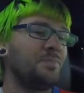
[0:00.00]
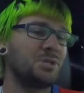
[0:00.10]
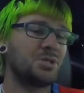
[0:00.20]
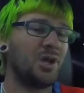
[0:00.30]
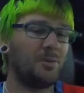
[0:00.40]

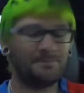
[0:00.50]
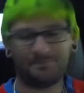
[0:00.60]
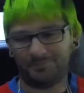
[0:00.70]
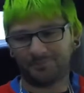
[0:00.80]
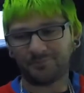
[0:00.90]
So,
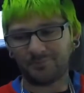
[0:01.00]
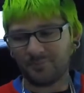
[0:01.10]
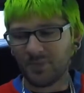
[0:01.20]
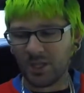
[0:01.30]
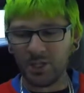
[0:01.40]

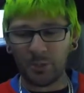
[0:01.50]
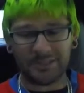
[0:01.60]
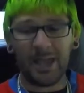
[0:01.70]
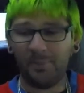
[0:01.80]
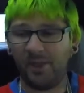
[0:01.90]
on
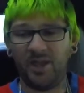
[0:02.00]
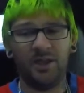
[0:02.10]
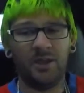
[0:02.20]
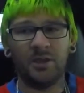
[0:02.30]
top of that,